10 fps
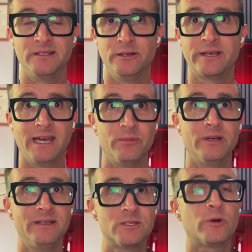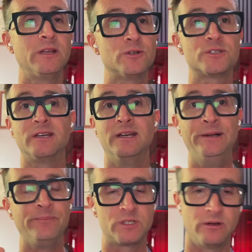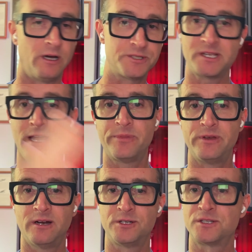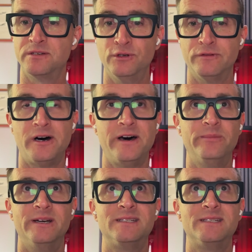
look at it, but it is pretty interesting. So I'll stop there just to move on. But